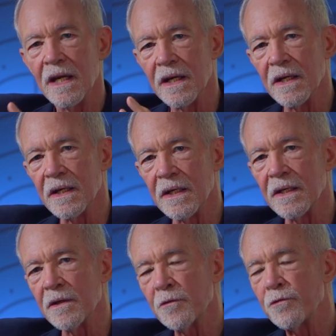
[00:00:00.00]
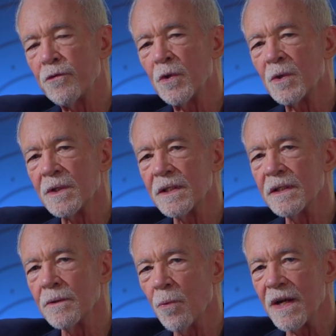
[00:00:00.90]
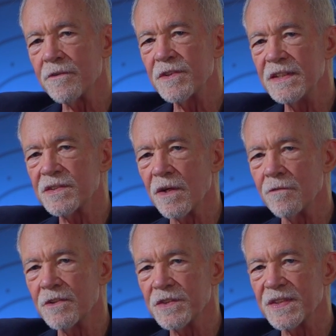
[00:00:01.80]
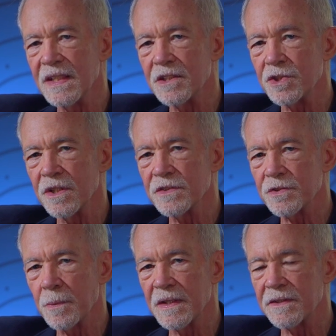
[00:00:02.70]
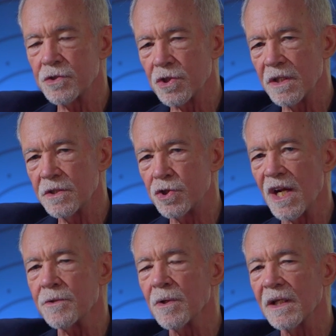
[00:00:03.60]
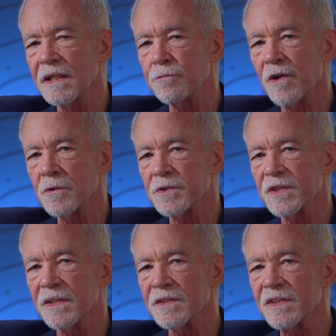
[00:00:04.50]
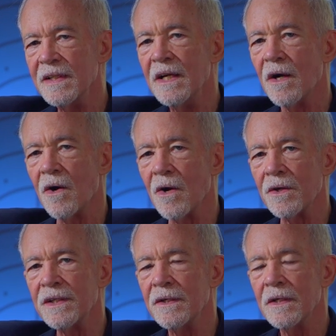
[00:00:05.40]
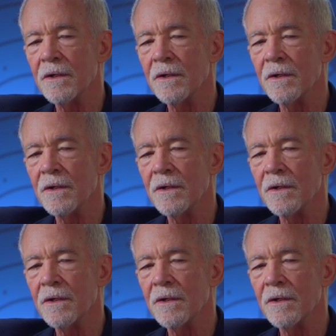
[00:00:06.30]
uh, for one of these conversations, which generally focuses on